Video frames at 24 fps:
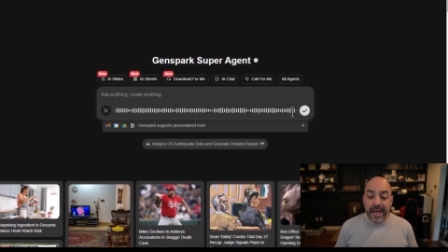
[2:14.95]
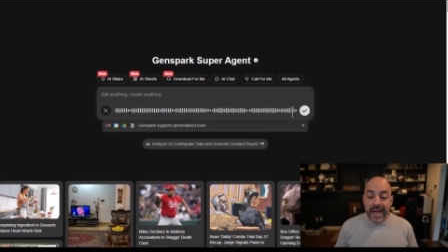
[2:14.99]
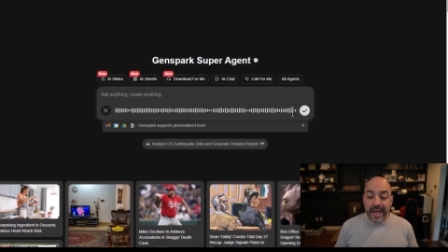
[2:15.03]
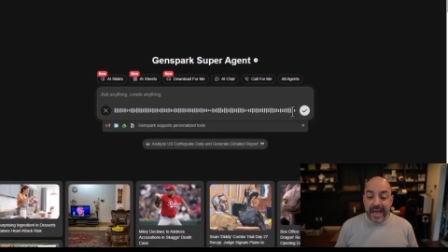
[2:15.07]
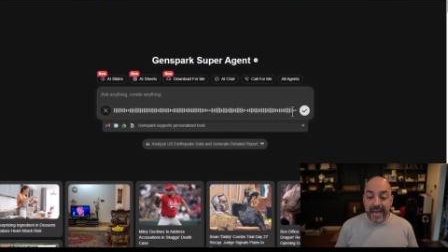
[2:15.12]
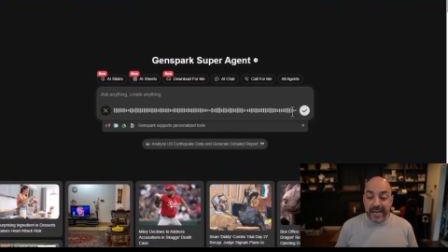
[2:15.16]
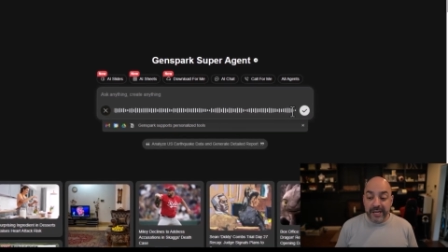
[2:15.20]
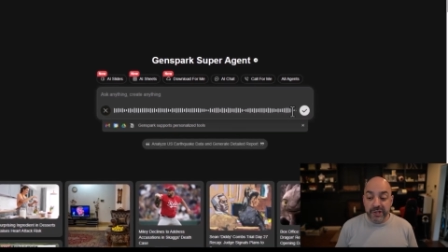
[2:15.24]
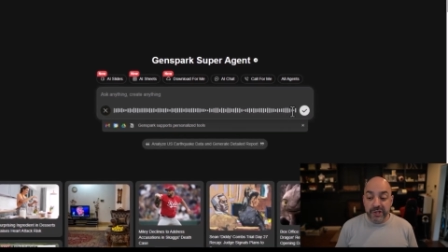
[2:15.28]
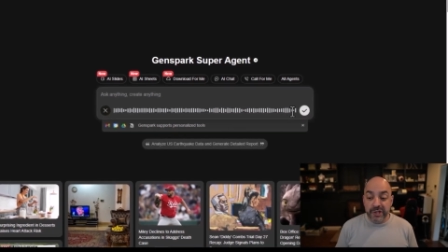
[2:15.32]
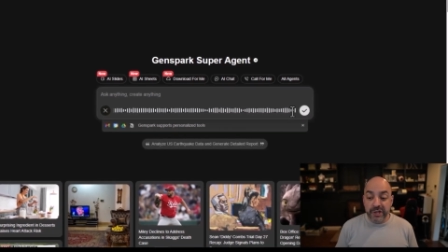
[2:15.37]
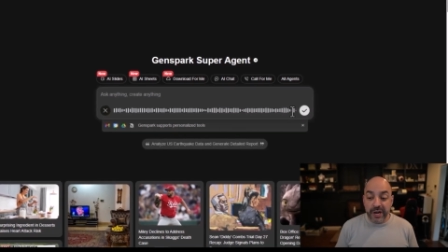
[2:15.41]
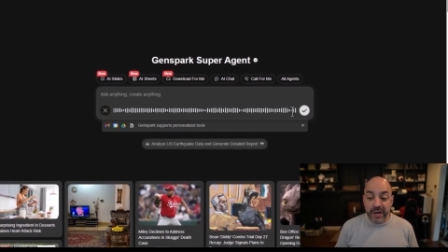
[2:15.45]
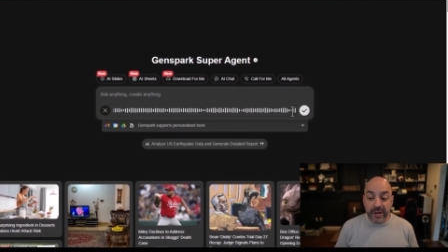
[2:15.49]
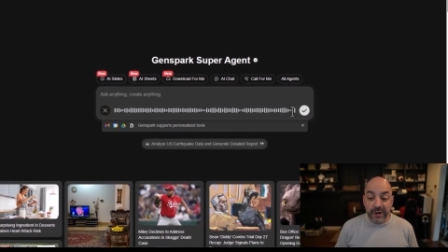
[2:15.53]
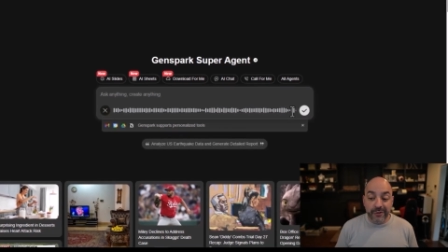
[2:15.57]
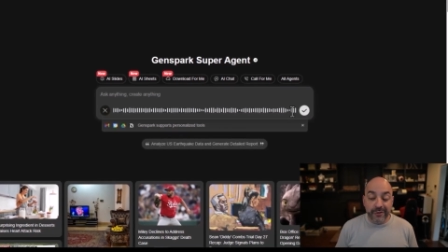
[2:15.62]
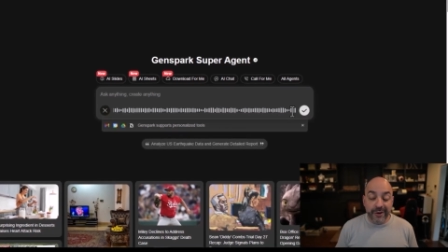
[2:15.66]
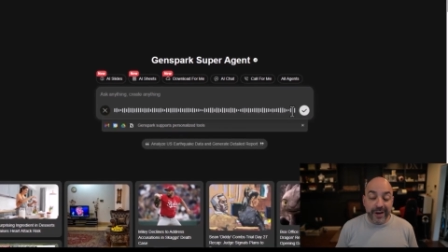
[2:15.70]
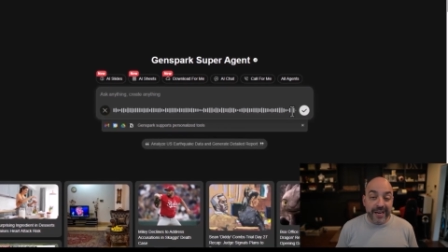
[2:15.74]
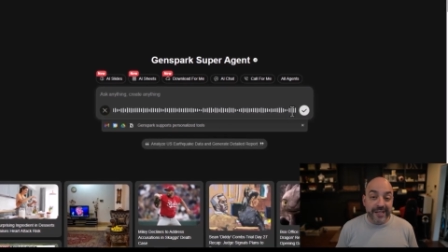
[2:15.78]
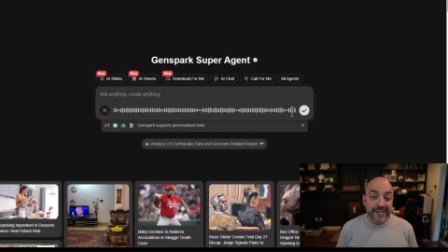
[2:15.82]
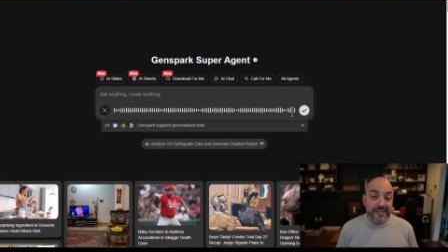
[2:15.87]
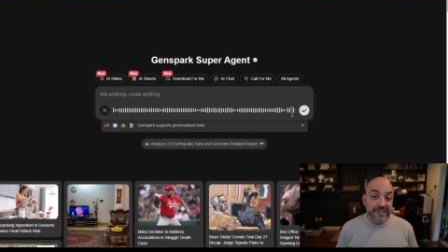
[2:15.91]
and
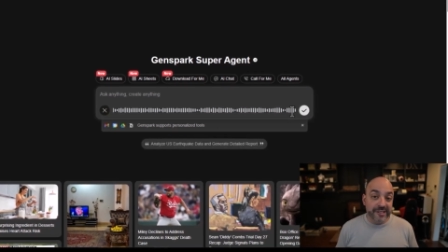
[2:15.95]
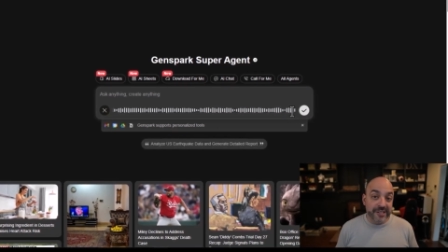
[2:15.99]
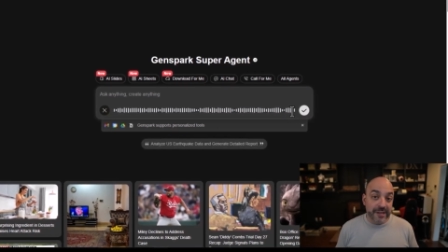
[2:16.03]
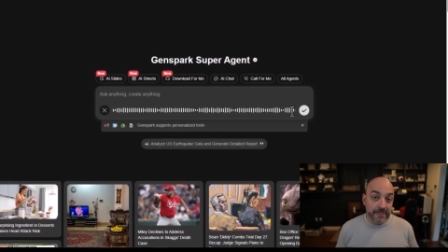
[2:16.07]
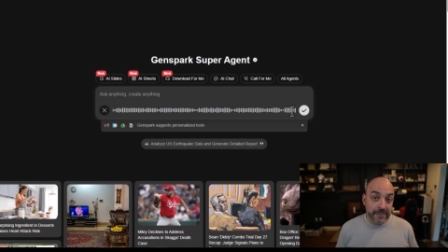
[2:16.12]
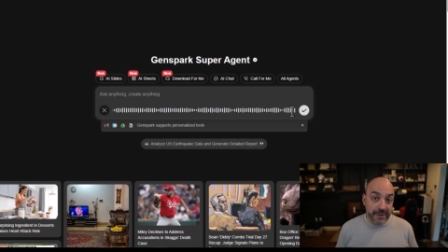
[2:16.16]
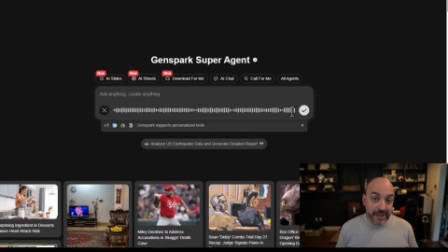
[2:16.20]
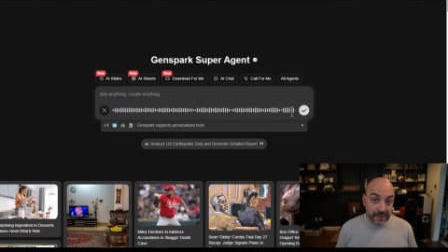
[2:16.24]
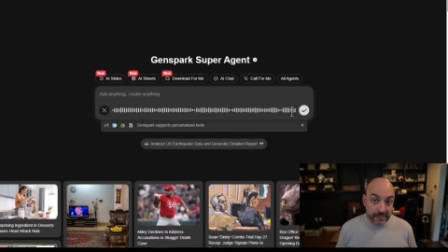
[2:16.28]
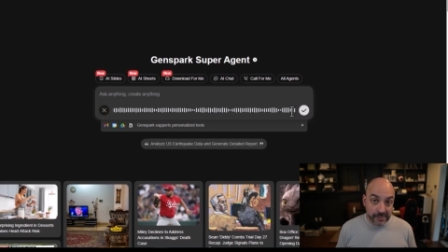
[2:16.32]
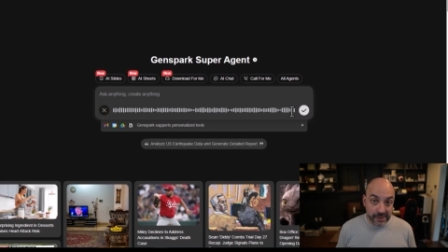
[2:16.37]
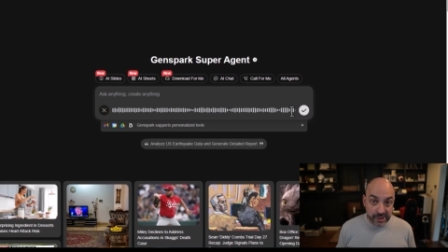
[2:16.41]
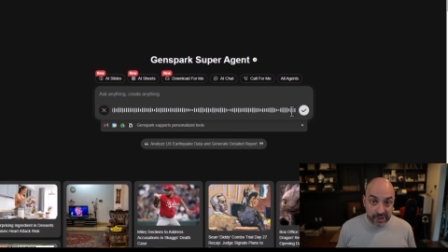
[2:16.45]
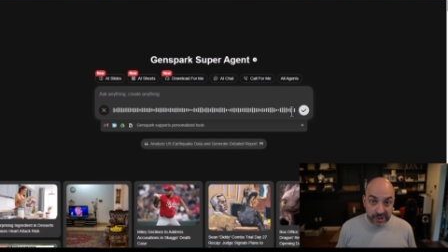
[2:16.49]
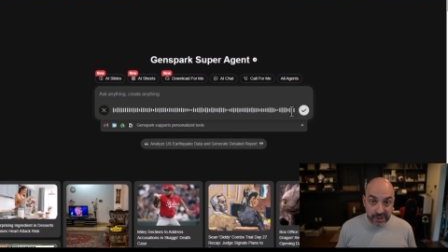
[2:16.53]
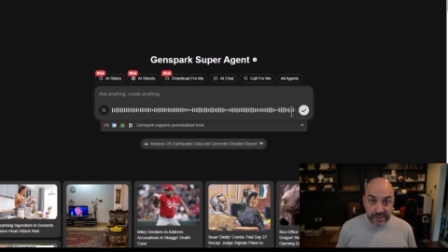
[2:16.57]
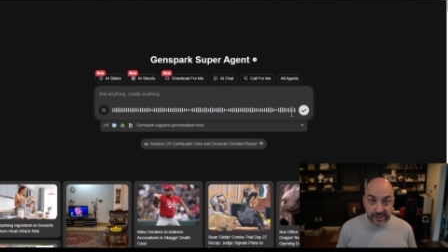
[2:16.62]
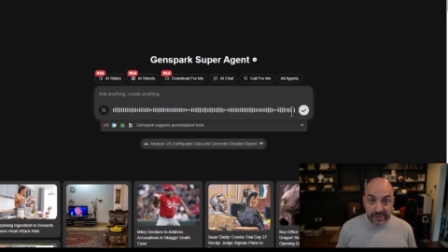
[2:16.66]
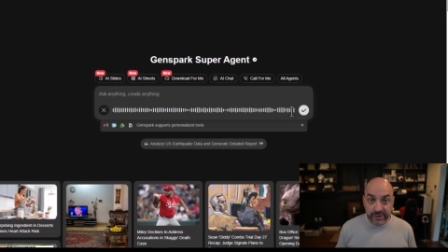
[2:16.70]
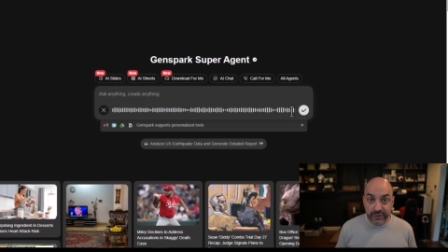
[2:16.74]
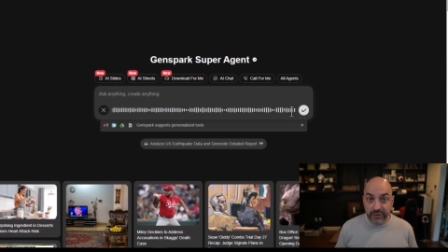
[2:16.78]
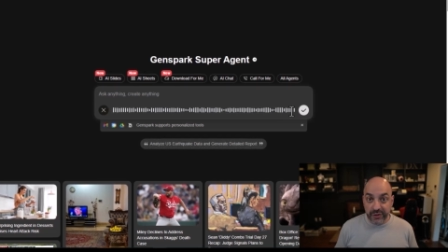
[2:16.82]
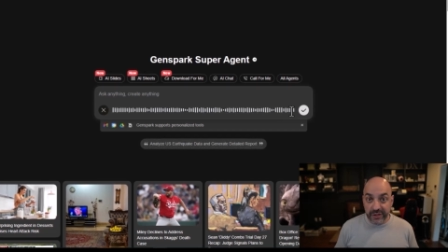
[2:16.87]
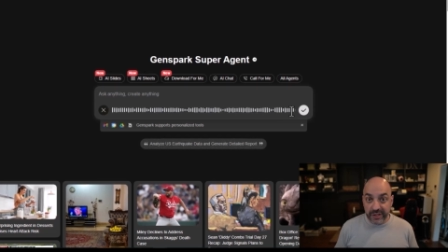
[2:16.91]
generate some
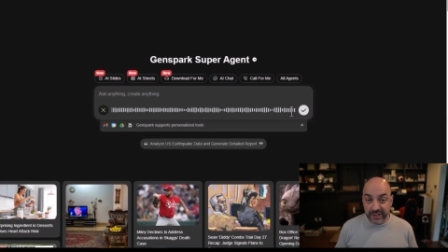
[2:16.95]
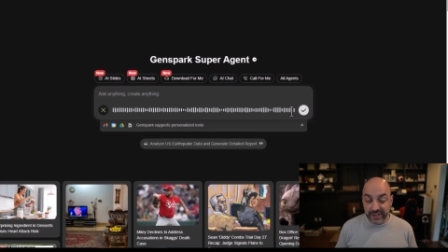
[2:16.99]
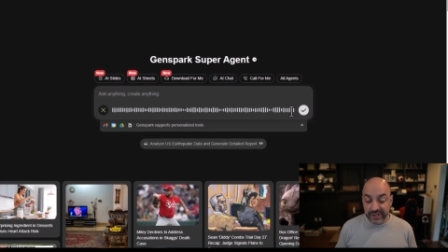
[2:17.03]
images for the